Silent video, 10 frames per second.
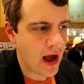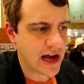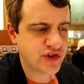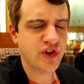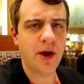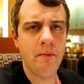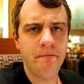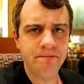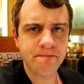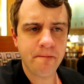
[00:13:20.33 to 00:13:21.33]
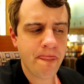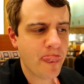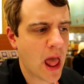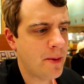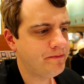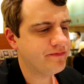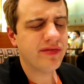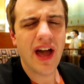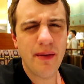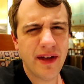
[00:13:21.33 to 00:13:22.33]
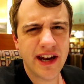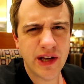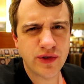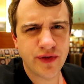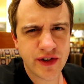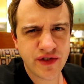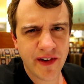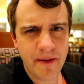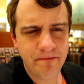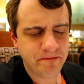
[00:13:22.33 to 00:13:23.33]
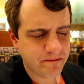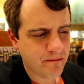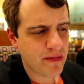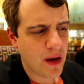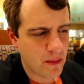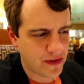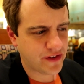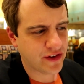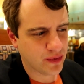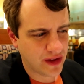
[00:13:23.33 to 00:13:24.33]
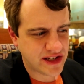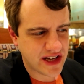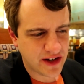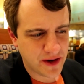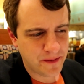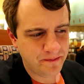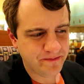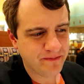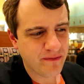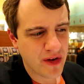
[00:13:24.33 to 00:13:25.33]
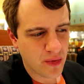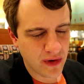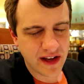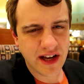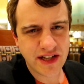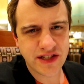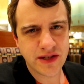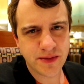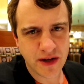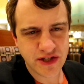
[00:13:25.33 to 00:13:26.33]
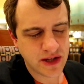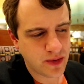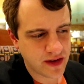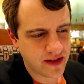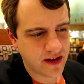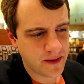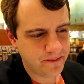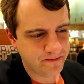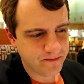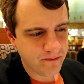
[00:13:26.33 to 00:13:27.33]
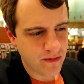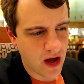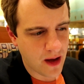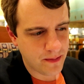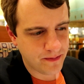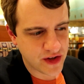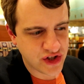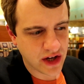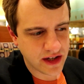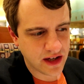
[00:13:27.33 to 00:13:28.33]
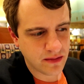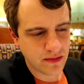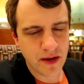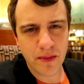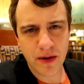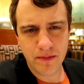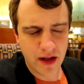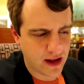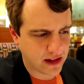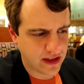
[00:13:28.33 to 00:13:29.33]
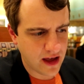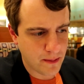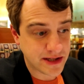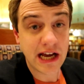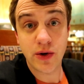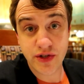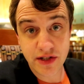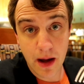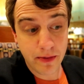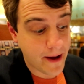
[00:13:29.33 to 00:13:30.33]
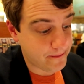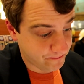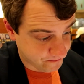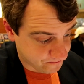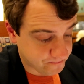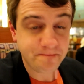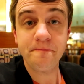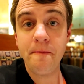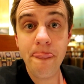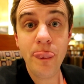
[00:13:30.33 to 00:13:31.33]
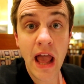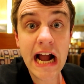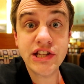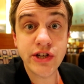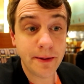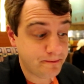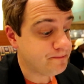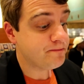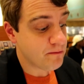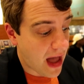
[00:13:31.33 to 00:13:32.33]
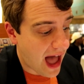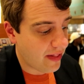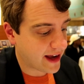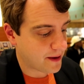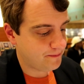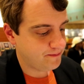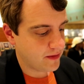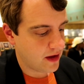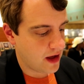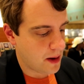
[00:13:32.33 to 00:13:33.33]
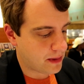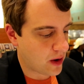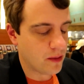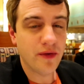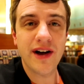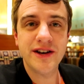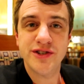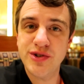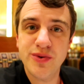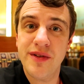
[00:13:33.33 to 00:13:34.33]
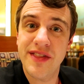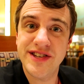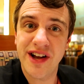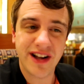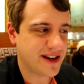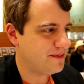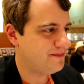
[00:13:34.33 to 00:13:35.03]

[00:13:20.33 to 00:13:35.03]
It's good. I'm not a huge fish fan, but this is really tender. Really nice, especially with the chutney, the potatoes on top of that. It's good. I like it. But now we're moving on to the duck.